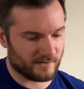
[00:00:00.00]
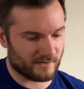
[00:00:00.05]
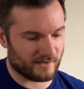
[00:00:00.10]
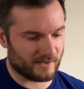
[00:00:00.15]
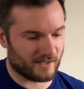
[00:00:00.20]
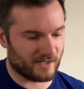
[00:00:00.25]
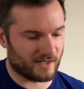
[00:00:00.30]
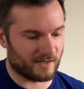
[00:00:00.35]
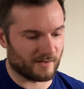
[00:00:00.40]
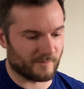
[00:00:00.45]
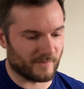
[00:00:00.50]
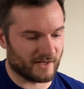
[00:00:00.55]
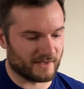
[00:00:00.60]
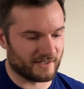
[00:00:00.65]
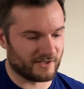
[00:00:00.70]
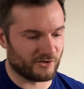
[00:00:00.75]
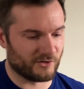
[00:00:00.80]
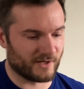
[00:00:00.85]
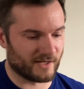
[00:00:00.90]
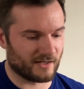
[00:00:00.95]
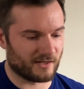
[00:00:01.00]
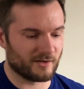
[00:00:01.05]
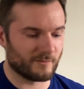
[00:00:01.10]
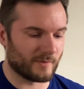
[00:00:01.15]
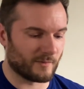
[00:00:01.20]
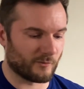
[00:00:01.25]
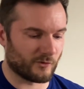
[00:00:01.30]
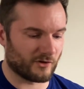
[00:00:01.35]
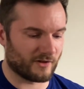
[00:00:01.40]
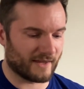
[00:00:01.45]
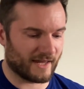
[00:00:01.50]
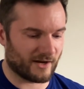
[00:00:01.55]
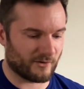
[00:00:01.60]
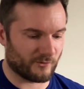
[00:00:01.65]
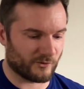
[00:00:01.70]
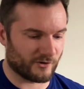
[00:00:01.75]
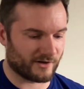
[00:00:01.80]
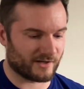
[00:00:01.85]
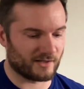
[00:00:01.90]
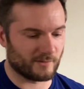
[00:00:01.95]
And then you get a little bit more lat
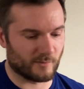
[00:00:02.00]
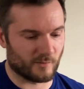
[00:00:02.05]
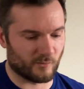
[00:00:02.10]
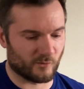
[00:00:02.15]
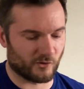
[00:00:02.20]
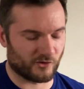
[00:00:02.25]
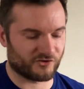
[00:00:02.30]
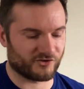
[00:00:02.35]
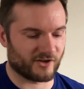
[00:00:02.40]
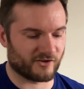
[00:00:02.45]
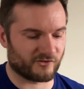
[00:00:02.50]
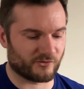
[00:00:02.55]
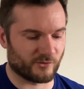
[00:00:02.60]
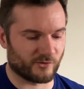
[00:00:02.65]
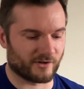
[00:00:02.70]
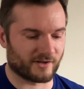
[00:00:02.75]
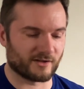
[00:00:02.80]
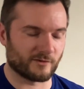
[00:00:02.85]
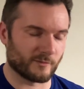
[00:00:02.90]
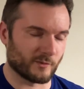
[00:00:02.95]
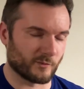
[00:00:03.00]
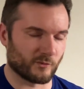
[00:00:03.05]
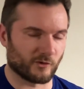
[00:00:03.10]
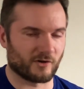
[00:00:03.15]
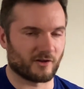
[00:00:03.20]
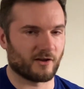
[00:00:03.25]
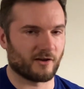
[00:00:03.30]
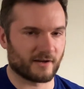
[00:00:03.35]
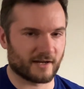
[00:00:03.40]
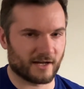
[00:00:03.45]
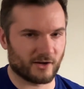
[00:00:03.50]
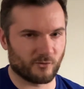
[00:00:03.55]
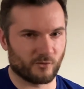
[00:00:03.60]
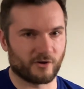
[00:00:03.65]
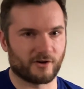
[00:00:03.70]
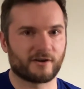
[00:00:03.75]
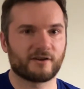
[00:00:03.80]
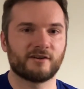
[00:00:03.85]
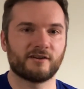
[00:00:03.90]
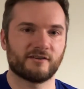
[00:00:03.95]
work, a little bit more chest work, a little bit more long head
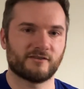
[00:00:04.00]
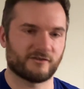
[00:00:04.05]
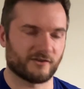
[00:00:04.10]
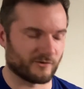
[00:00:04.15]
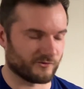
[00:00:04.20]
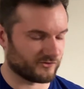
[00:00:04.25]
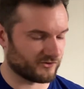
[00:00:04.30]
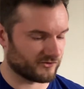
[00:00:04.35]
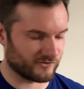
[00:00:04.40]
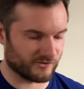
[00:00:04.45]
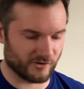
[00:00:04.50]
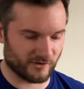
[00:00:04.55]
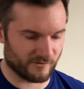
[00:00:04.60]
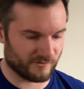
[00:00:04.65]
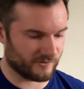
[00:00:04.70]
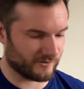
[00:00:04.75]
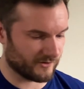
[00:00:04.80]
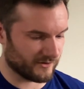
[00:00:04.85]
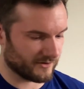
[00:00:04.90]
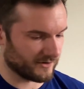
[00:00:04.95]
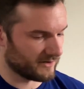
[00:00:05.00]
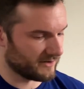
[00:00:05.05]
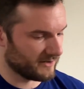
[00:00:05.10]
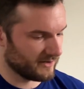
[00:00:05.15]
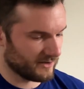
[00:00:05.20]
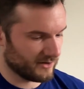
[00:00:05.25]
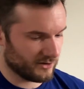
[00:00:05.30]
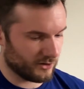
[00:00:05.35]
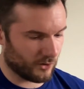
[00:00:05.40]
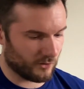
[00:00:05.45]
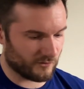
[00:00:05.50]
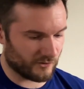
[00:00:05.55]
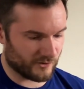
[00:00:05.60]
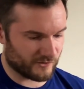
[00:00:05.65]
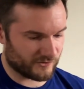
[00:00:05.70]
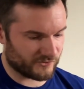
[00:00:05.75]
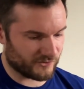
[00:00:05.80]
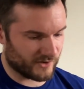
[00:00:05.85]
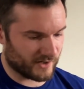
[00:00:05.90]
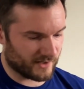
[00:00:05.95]
work, so it's just good for overall
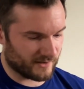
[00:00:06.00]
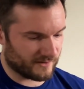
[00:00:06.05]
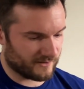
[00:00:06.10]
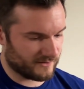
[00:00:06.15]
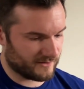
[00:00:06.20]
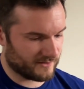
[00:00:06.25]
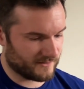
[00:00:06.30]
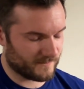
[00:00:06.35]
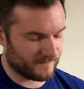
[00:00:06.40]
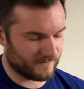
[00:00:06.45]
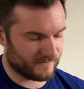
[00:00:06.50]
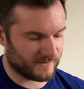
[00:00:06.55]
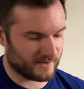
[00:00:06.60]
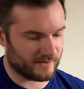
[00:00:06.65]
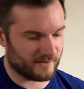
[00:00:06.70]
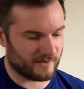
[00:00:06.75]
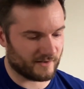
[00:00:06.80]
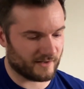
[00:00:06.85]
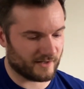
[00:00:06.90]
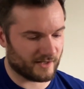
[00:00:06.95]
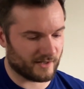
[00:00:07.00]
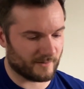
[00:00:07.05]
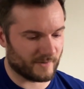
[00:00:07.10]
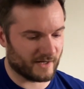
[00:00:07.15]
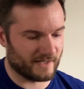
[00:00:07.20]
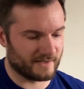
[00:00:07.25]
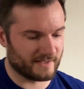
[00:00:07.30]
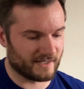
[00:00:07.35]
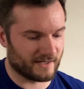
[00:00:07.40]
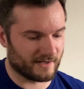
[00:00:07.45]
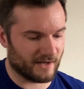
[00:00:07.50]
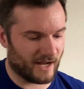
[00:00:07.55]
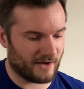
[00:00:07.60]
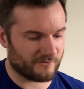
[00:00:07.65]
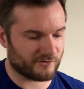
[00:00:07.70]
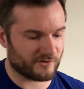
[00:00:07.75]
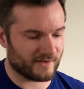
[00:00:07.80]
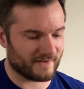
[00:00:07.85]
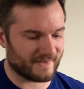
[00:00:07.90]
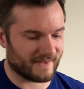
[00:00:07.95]
strength. And then
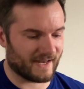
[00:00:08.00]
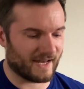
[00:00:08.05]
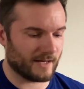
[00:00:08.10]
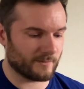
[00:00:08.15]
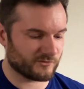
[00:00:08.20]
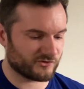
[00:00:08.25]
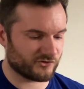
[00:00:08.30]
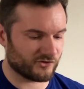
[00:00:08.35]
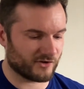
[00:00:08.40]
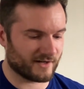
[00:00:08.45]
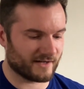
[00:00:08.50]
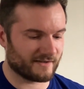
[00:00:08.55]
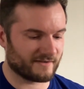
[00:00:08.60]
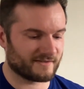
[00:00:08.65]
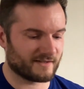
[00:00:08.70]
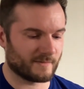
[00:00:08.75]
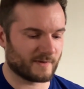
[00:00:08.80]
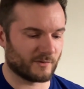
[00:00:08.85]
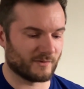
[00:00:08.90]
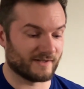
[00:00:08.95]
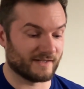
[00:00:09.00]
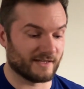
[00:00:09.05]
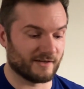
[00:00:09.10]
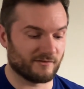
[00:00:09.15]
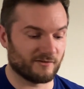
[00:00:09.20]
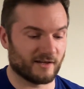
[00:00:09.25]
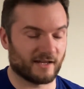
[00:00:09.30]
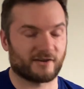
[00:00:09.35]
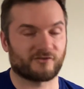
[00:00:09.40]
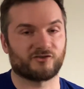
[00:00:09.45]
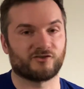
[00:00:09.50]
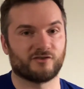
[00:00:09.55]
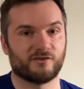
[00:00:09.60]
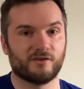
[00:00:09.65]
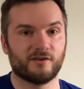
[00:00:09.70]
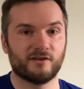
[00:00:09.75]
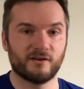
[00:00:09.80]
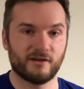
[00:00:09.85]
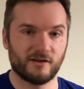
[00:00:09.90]
after that, the hamstrings, something with knee flexion.